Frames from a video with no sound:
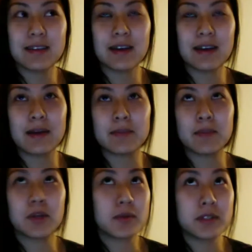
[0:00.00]

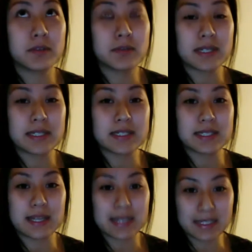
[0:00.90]
no one knew what his
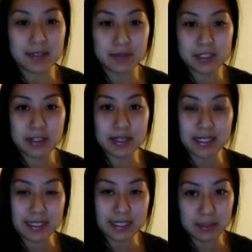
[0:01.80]
racial
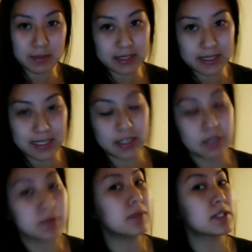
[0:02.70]
identity was. They
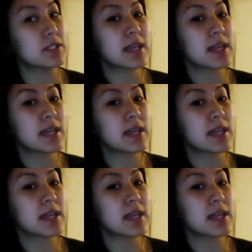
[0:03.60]
knew he was